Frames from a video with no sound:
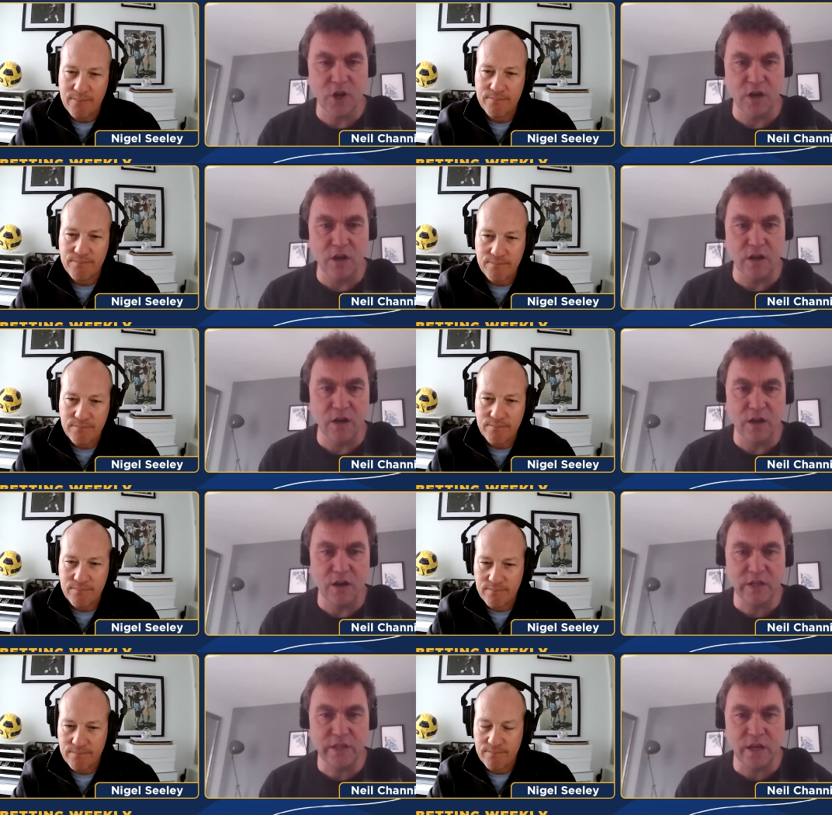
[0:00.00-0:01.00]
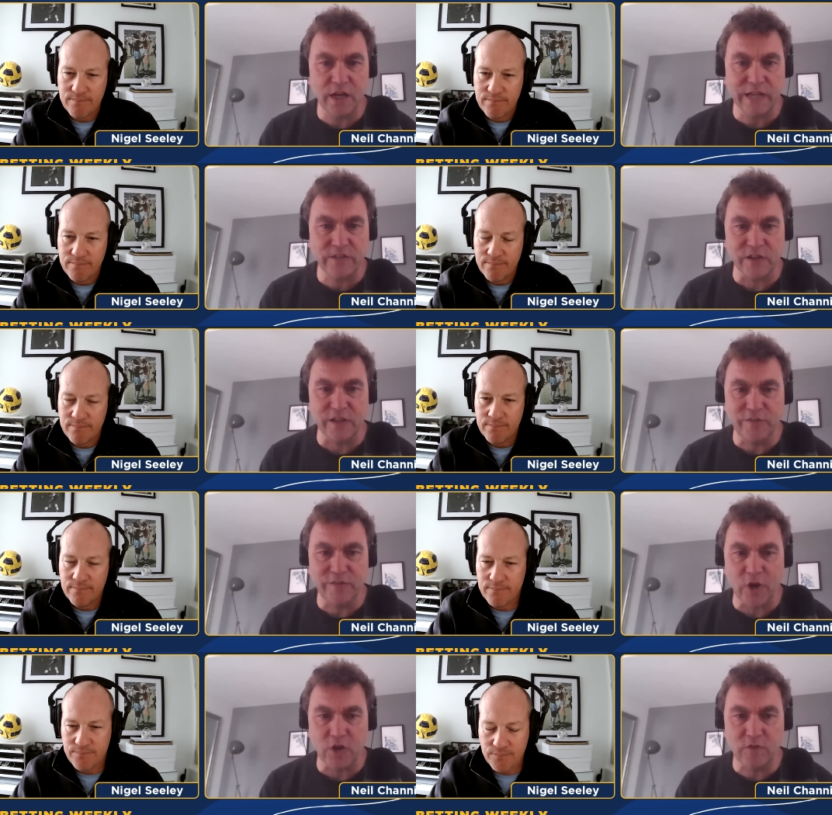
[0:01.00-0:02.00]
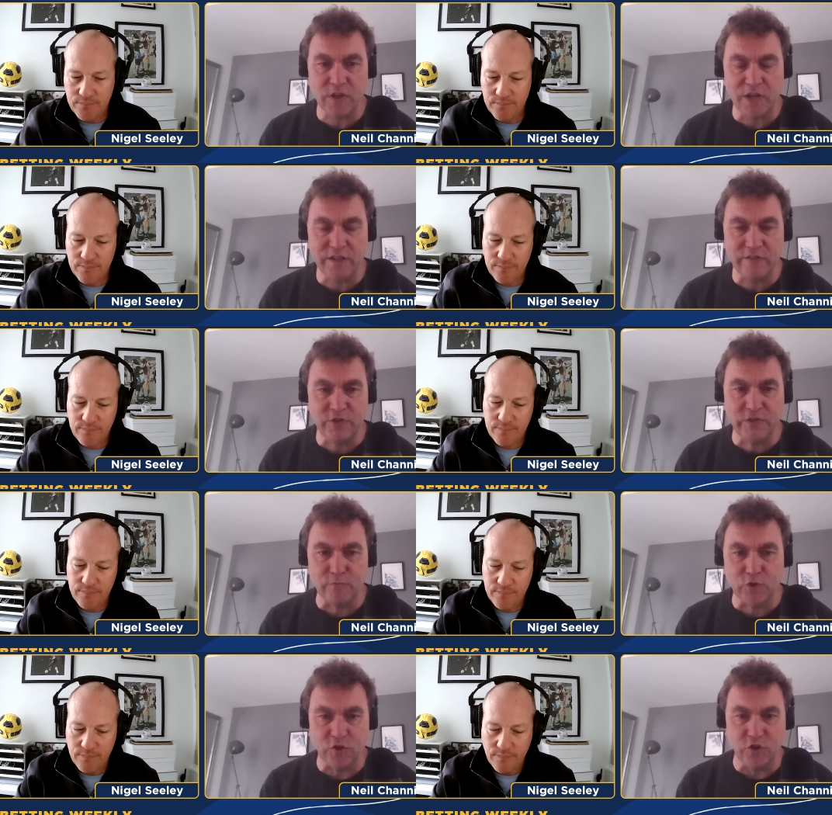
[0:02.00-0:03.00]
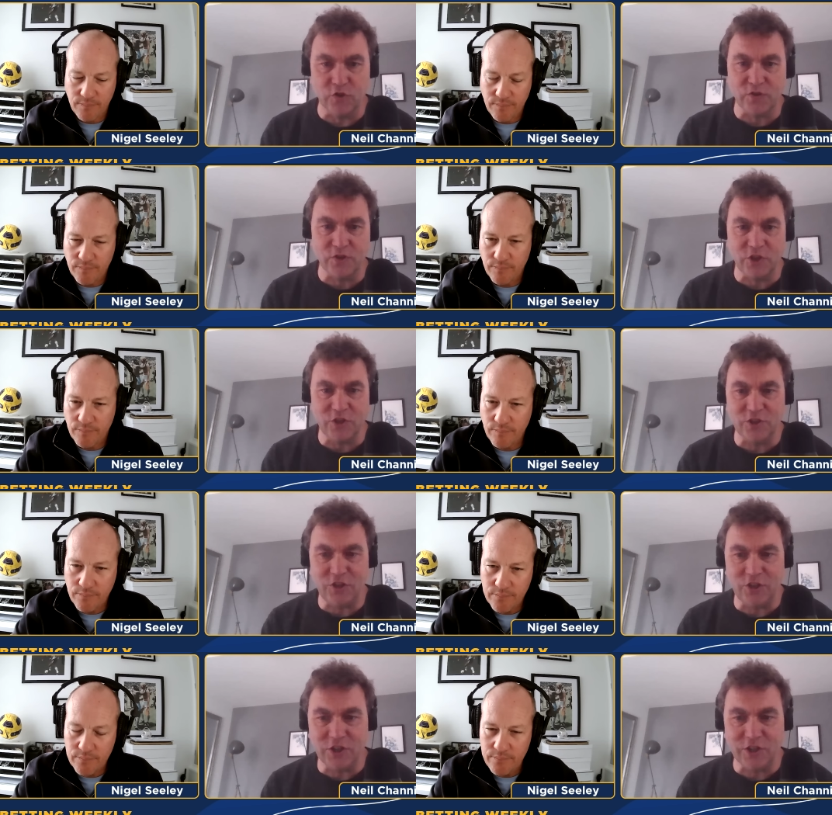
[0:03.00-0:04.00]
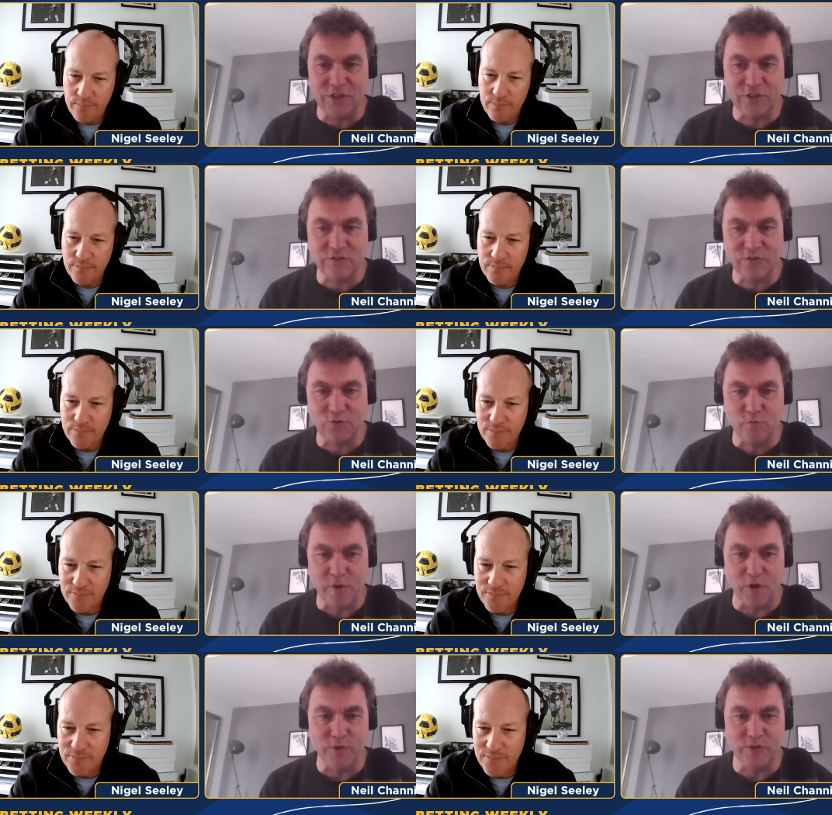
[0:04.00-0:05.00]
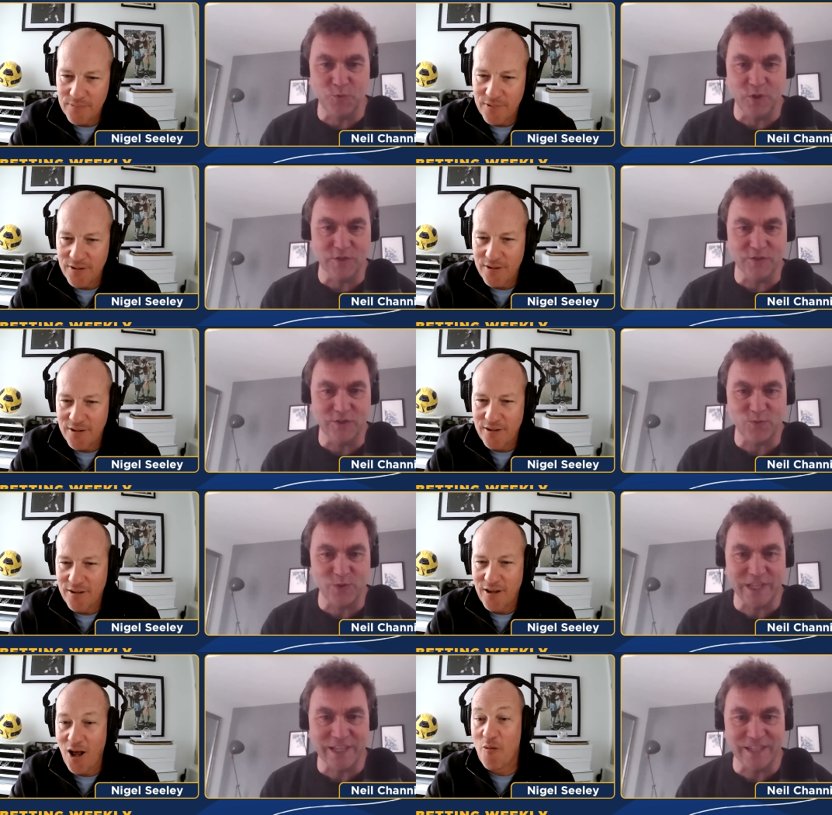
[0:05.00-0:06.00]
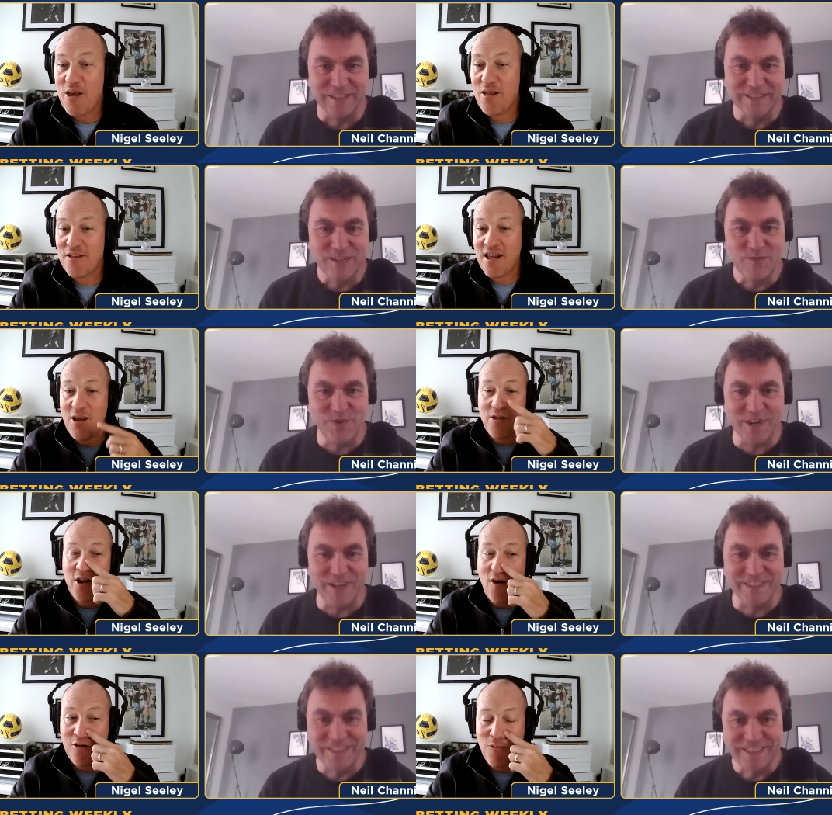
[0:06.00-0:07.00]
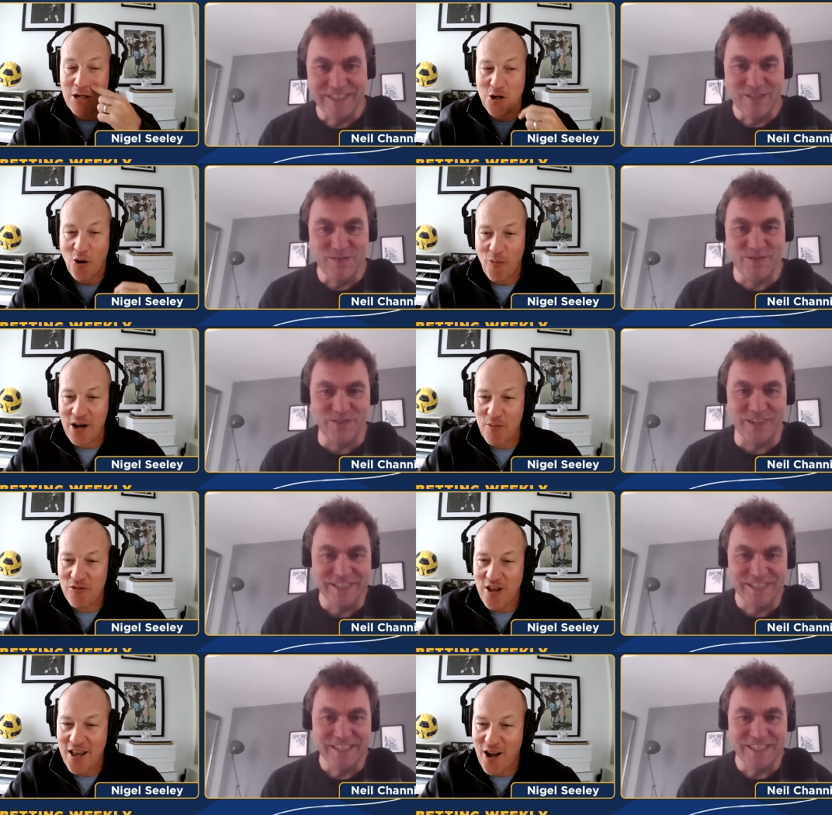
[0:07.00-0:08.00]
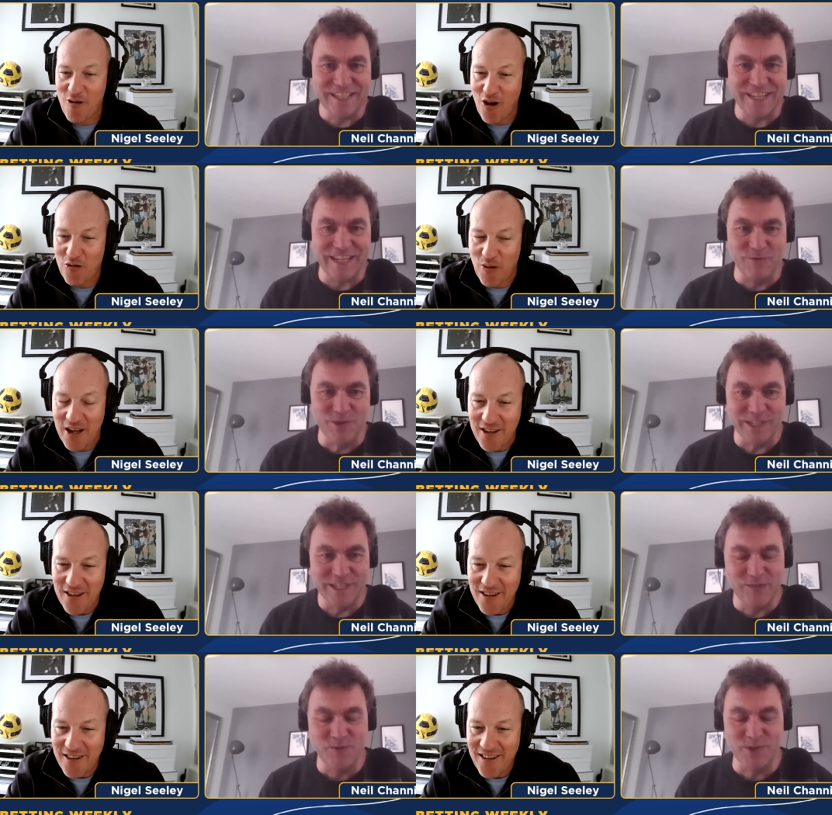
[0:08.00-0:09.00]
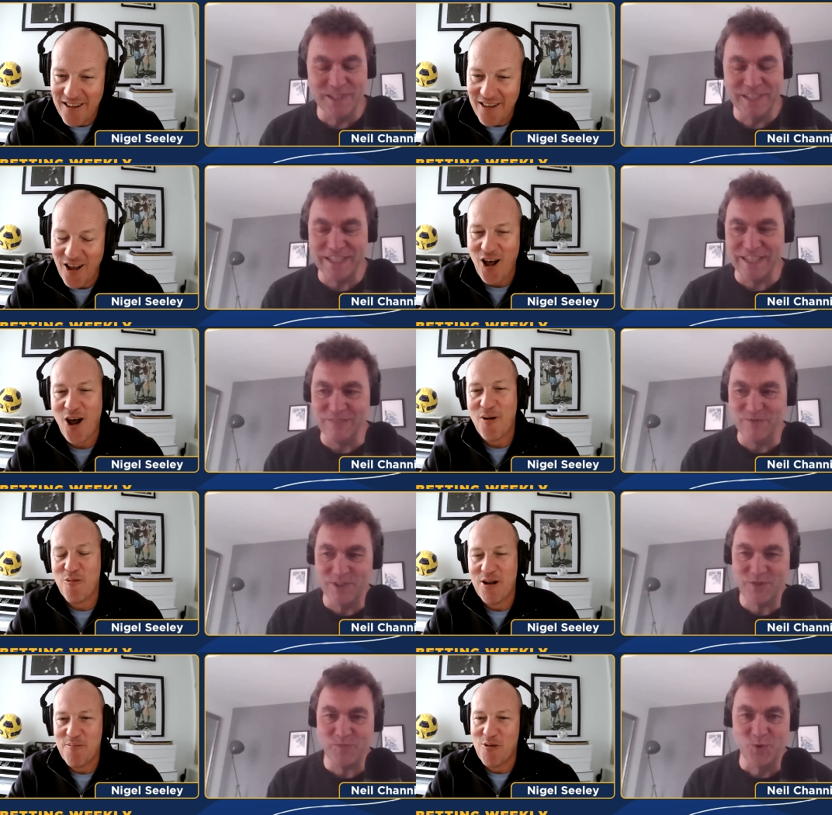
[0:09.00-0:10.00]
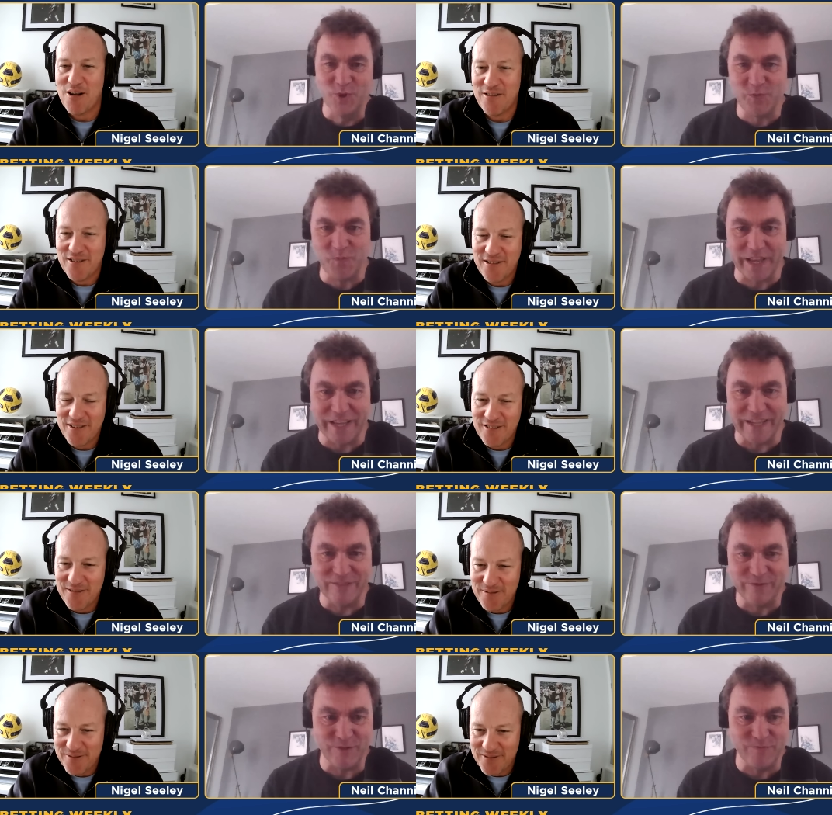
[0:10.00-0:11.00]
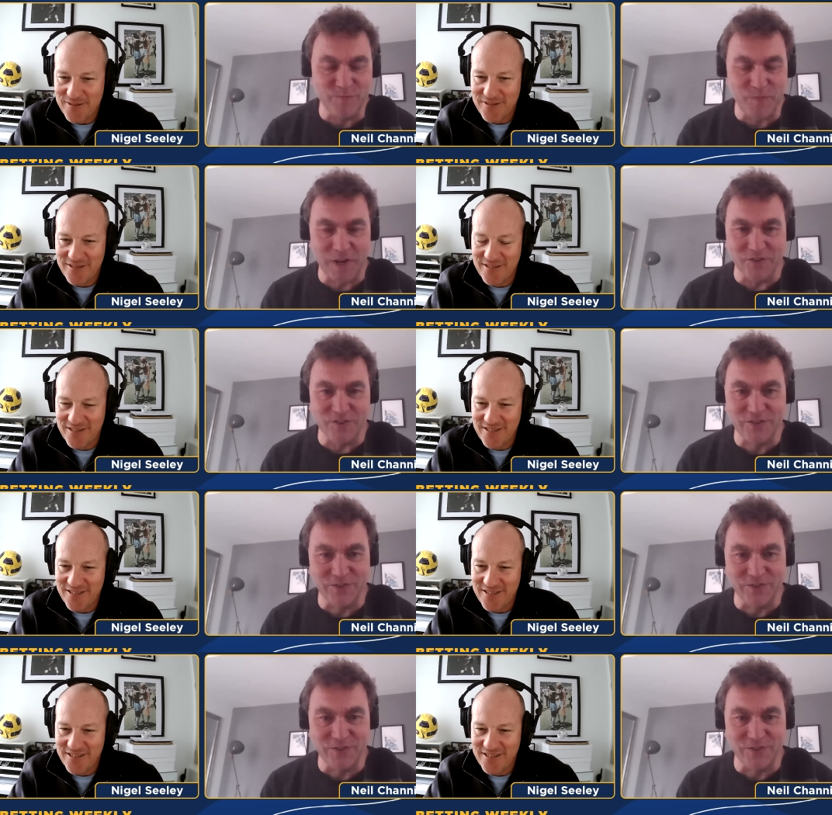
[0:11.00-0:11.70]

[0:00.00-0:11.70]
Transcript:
Speaker 1: Uh, I, I actually, I, I, there is some good news. The the uh, the sumo went well this weekend.
Speaker 2: Oh, he, did he hit the nine to one shot when it was ten and zero last week? He won. Week? He won. Yeah, oh, my really, smallest really. bet for months